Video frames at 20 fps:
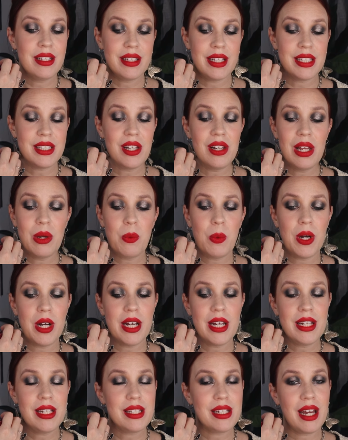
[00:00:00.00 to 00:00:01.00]
That's all I
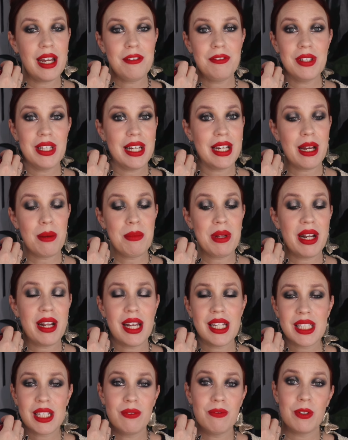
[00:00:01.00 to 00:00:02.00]
want. I feel like I'm not
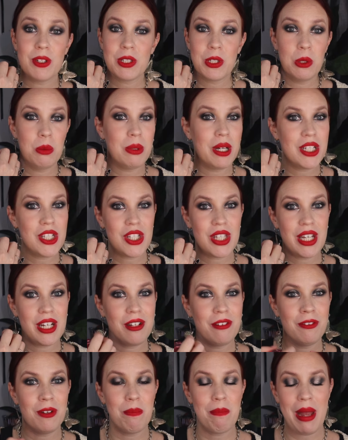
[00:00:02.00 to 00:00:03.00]
asking for too much
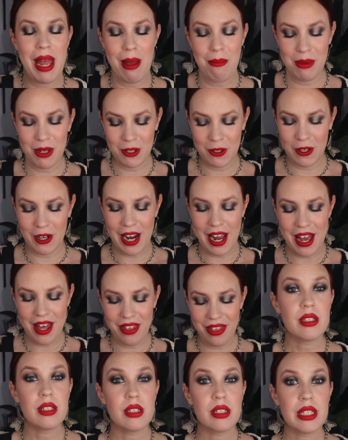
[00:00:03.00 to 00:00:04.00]
there from Pat
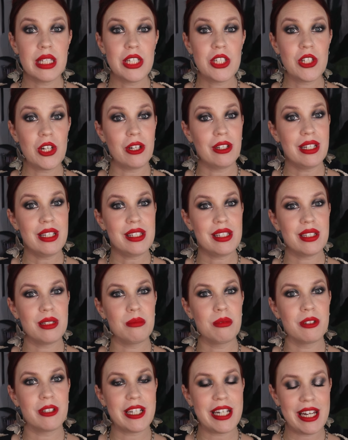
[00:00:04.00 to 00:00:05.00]
McGrath. The Charlotte
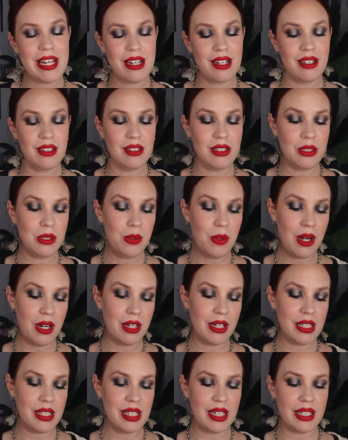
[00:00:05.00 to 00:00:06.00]
Tilbury Glow
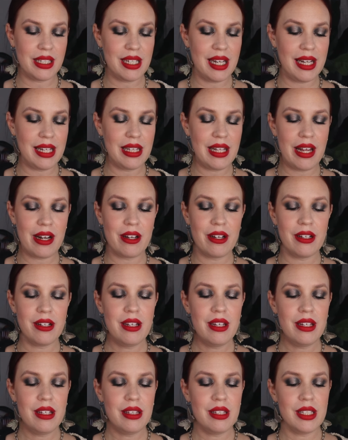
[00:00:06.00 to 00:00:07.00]
Architect Highlighter.
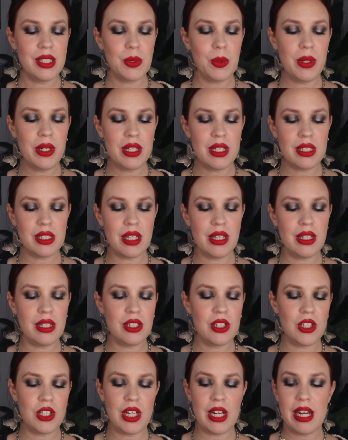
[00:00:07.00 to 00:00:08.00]
This one is in
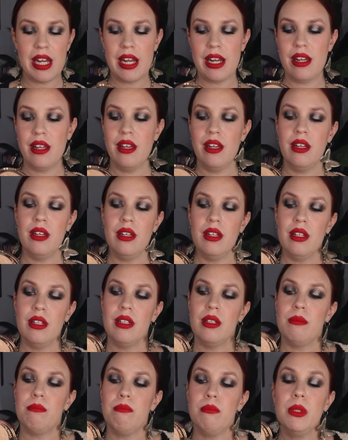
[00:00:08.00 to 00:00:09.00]
the shade
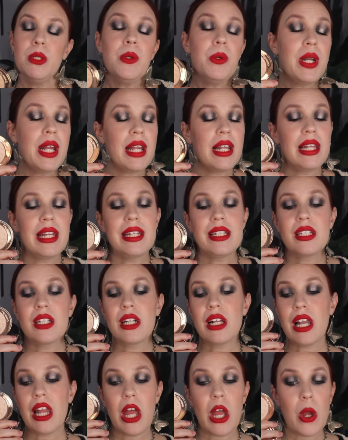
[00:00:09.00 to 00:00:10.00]
Moonlit
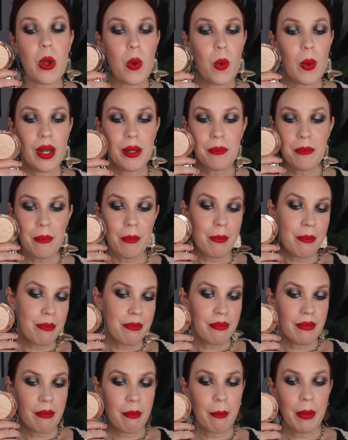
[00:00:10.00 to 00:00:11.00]
Glow
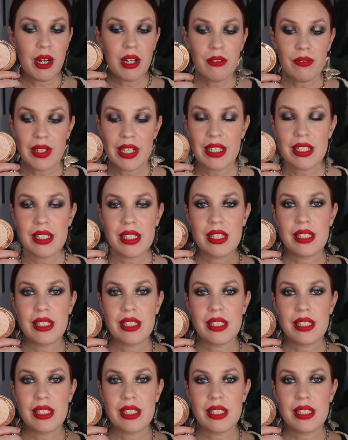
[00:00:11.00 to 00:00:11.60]
perfect.